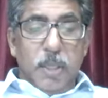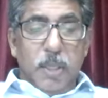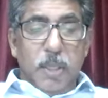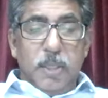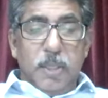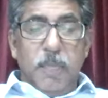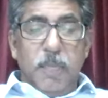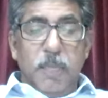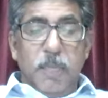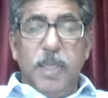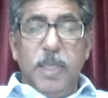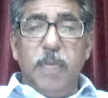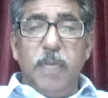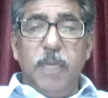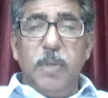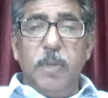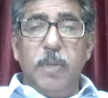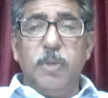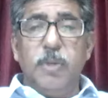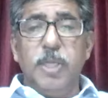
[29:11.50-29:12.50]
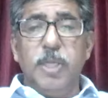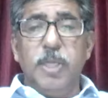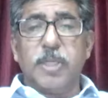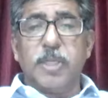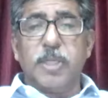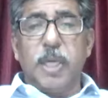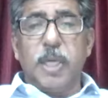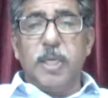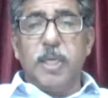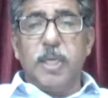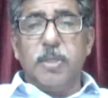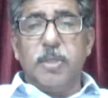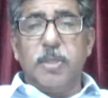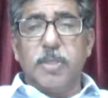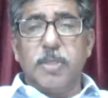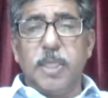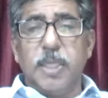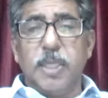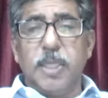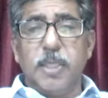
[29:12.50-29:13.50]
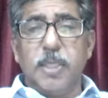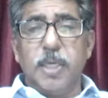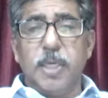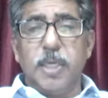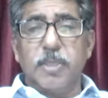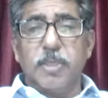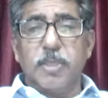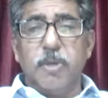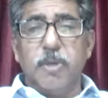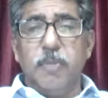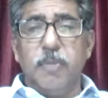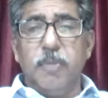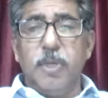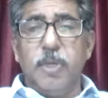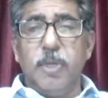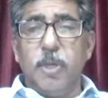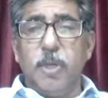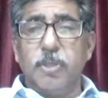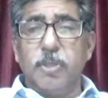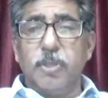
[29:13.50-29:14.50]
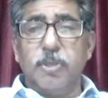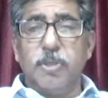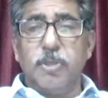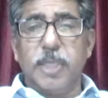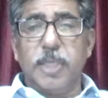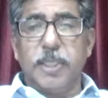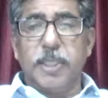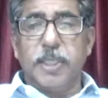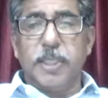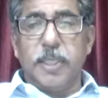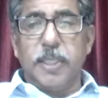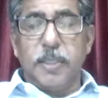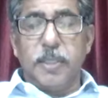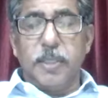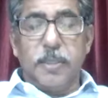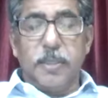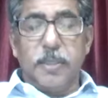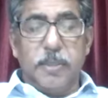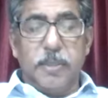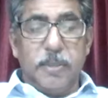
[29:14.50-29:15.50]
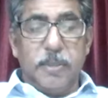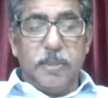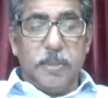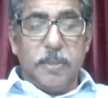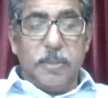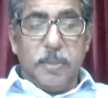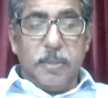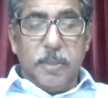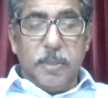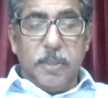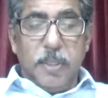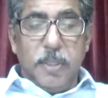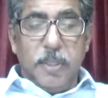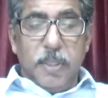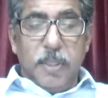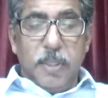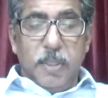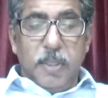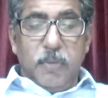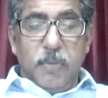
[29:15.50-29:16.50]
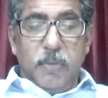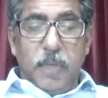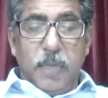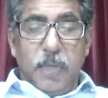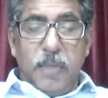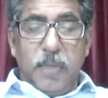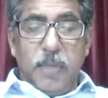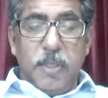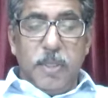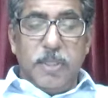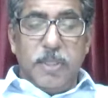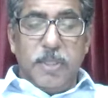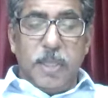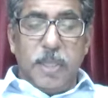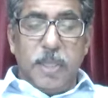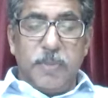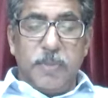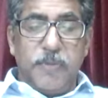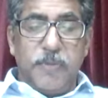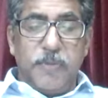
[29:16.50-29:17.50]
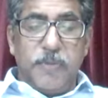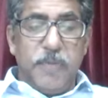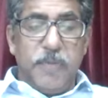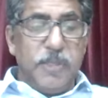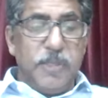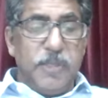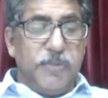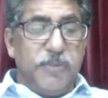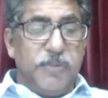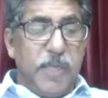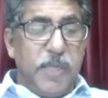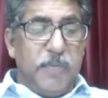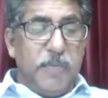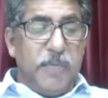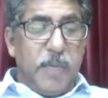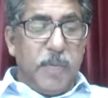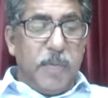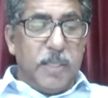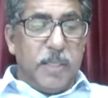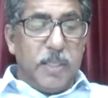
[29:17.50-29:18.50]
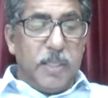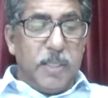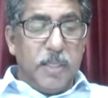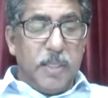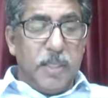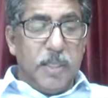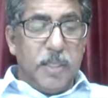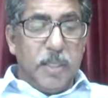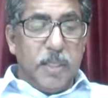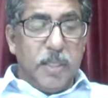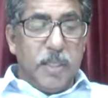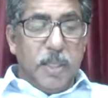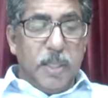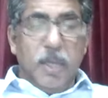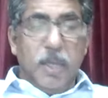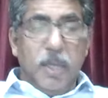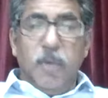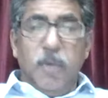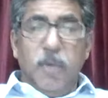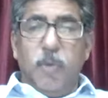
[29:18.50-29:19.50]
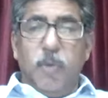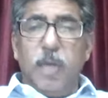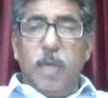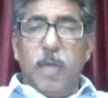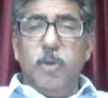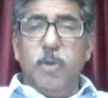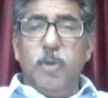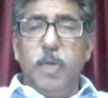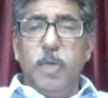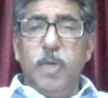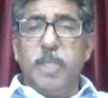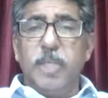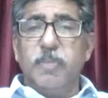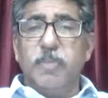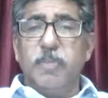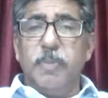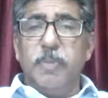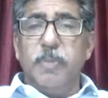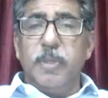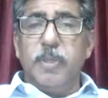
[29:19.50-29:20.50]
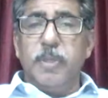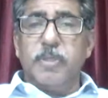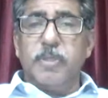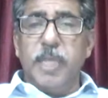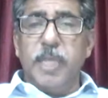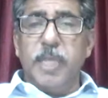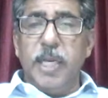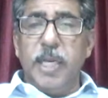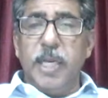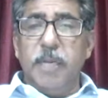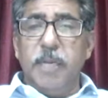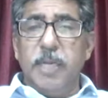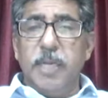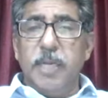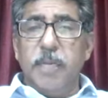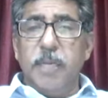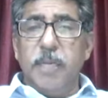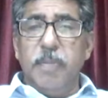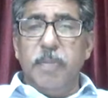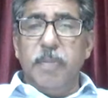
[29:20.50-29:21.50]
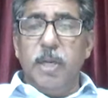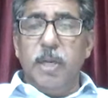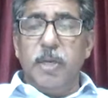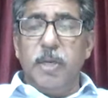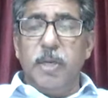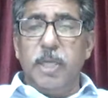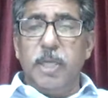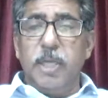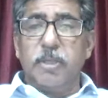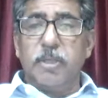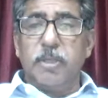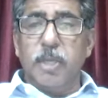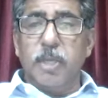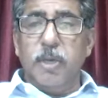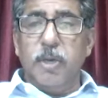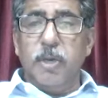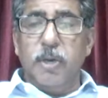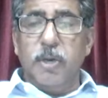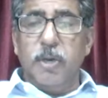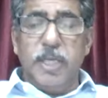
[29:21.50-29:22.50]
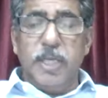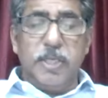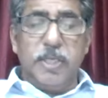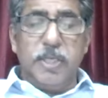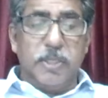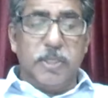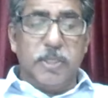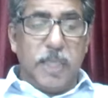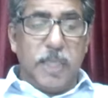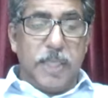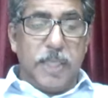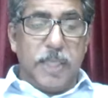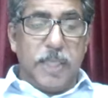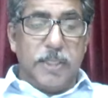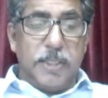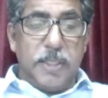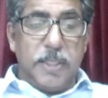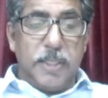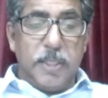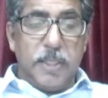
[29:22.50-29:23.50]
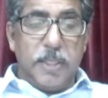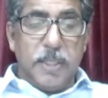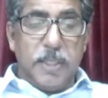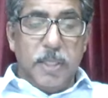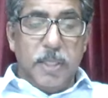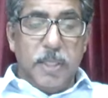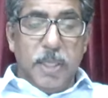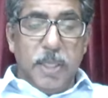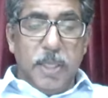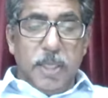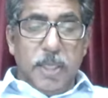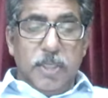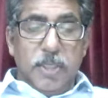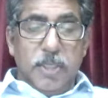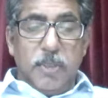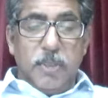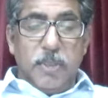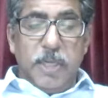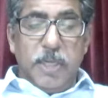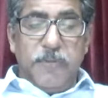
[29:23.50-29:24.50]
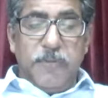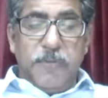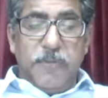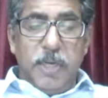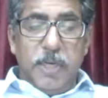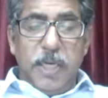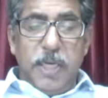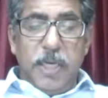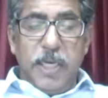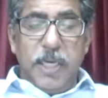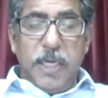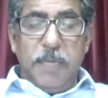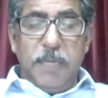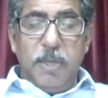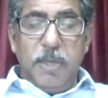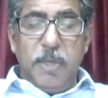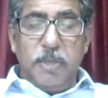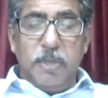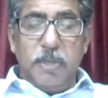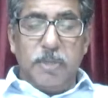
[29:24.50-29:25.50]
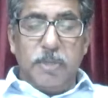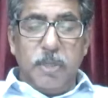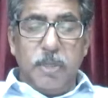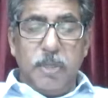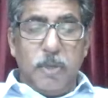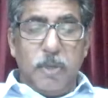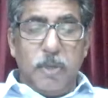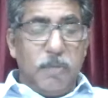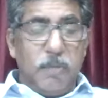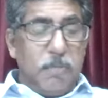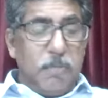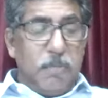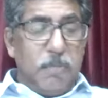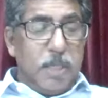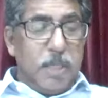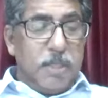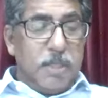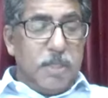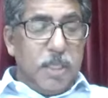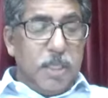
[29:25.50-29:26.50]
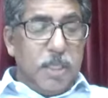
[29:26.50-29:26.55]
The believer who is handed to Satan does not belong to Satan. 1 Corinthians chapter 5 verse 5, but one who is saved belonging to the Lord Jesus Christ. So definitely he belongs to the Lord, but